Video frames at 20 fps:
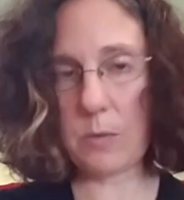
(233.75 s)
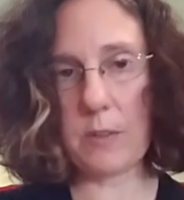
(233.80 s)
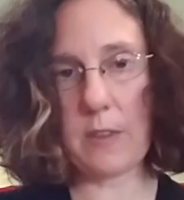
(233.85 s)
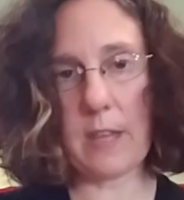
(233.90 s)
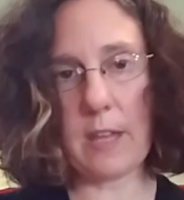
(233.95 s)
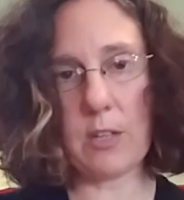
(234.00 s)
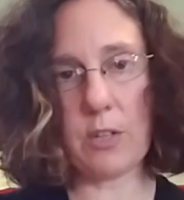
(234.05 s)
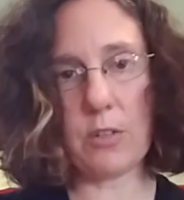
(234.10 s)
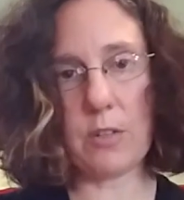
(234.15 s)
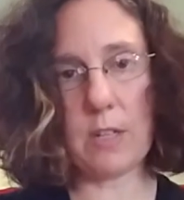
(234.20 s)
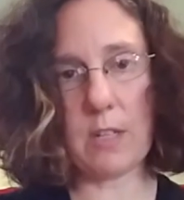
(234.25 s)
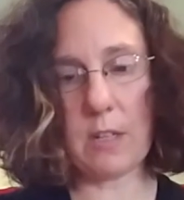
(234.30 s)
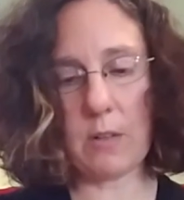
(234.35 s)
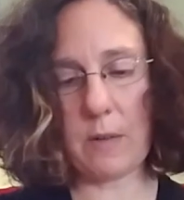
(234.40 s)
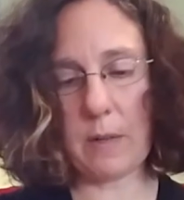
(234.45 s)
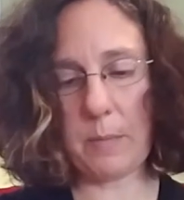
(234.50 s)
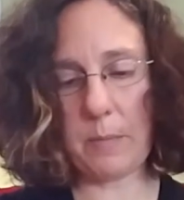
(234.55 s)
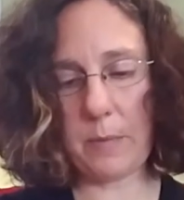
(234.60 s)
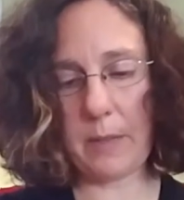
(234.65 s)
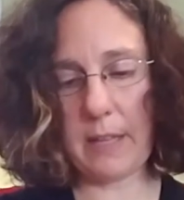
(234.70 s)
They do need to
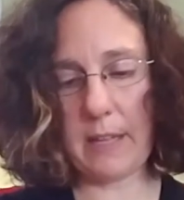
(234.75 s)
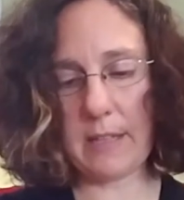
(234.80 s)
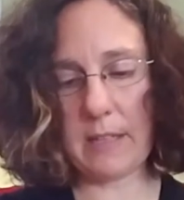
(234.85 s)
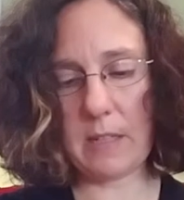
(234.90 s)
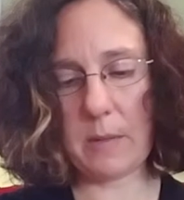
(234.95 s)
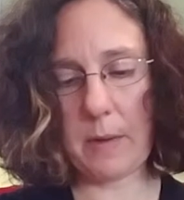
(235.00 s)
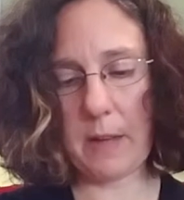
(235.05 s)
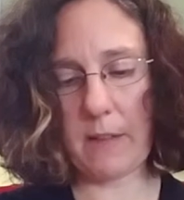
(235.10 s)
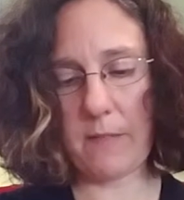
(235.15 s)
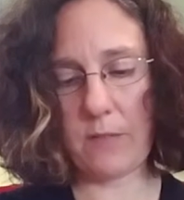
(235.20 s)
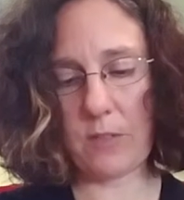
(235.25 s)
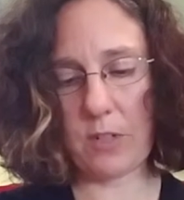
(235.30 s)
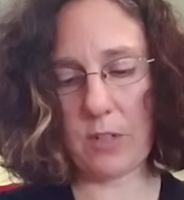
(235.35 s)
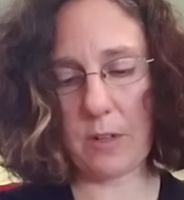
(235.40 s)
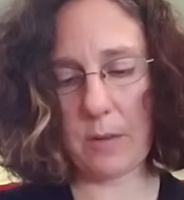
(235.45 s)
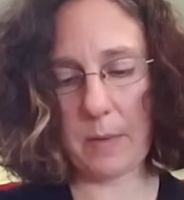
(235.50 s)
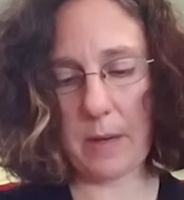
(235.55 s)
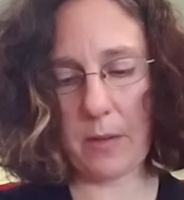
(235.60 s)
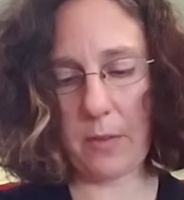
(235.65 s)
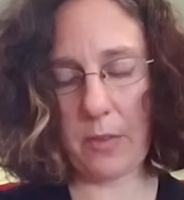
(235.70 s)
be replaced after
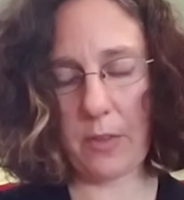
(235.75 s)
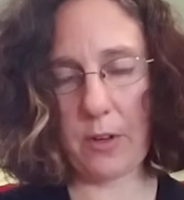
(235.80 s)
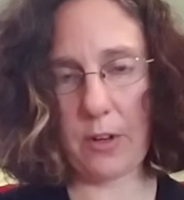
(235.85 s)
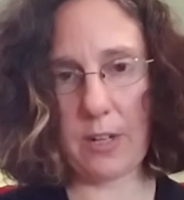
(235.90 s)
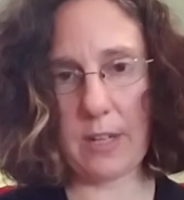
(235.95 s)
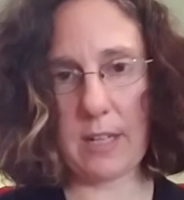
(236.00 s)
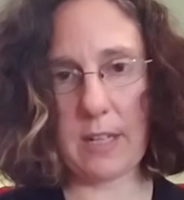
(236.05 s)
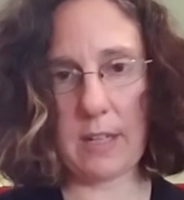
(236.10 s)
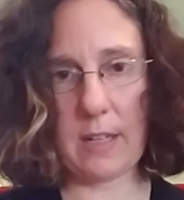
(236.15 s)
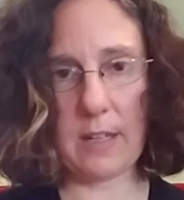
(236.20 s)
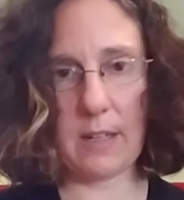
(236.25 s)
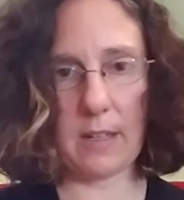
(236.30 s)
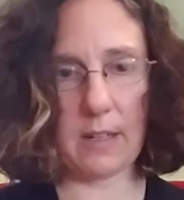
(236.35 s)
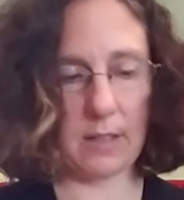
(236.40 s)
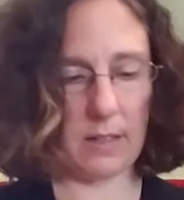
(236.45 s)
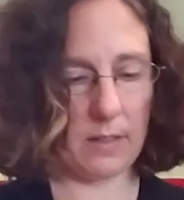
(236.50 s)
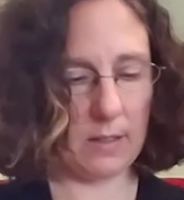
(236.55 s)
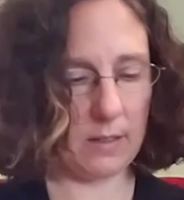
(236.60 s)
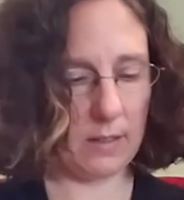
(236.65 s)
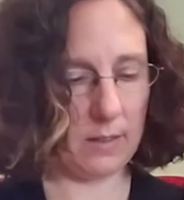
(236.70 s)
about 30
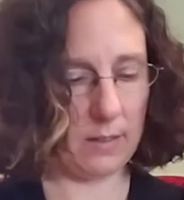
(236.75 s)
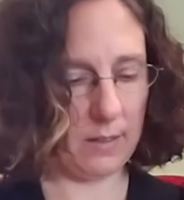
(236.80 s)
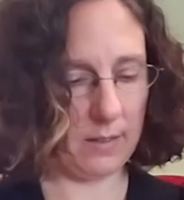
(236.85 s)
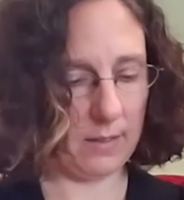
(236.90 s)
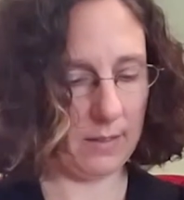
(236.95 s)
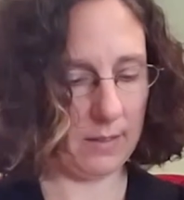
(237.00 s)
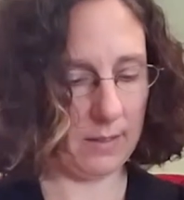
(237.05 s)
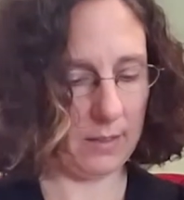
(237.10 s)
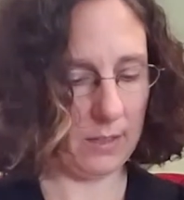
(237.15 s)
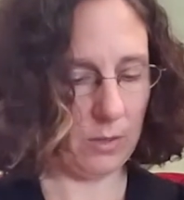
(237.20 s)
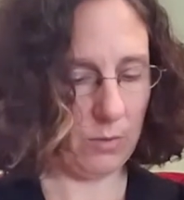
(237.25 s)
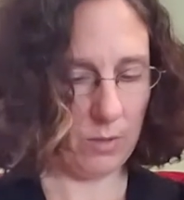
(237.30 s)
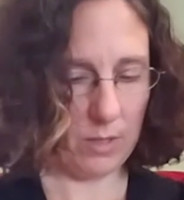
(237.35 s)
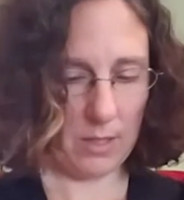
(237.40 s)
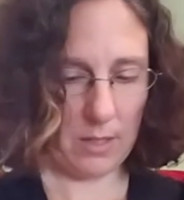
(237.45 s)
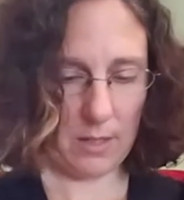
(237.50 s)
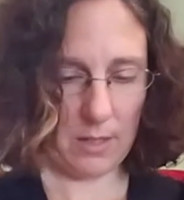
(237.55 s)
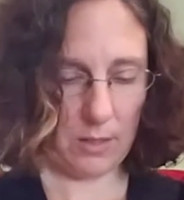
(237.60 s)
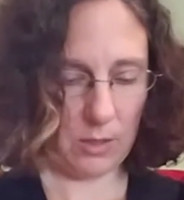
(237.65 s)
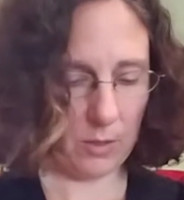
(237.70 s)

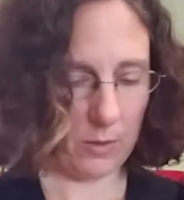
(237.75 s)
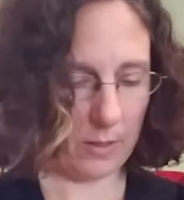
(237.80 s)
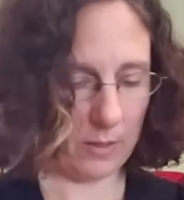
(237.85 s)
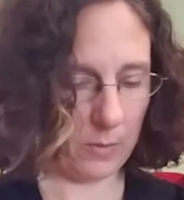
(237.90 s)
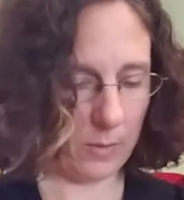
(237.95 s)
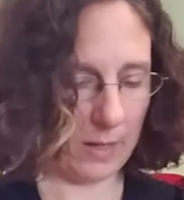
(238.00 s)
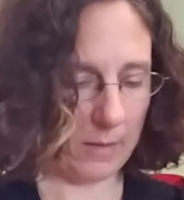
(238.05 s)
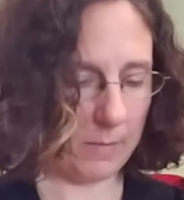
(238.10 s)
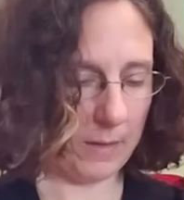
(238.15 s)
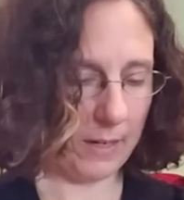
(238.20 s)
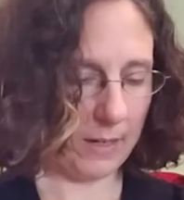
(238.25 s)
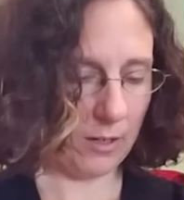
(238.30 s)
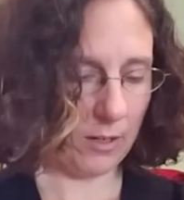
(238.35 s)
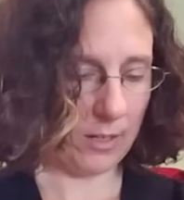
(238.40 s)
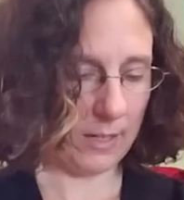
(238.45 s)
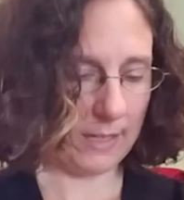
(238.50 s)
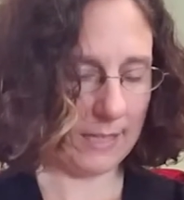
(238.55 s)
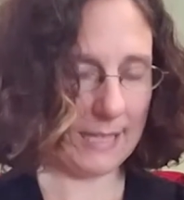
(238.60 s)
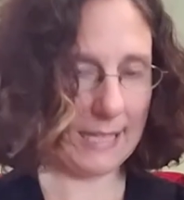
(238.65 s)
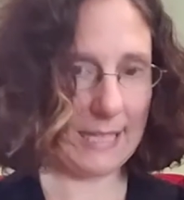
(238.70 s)
uses, so that's why mine are
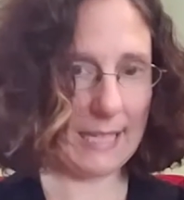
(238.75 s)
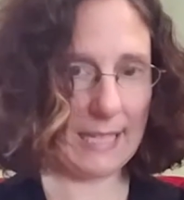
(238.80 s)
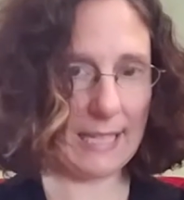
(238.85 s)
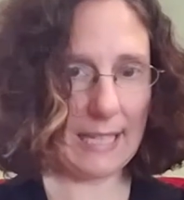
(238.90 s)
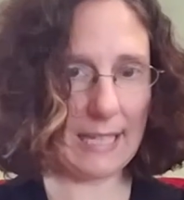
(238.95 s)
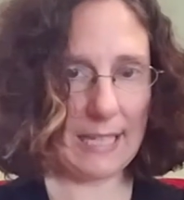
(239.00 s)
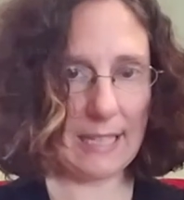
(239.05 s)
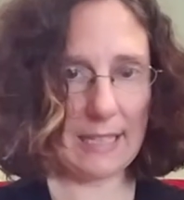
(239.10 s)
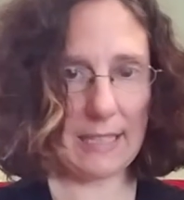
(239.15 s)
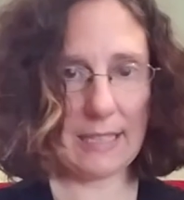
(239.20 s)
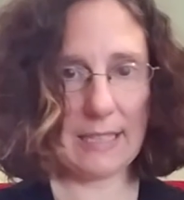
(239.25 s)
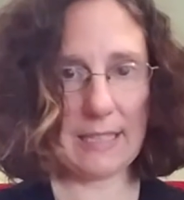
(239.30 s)
not sticking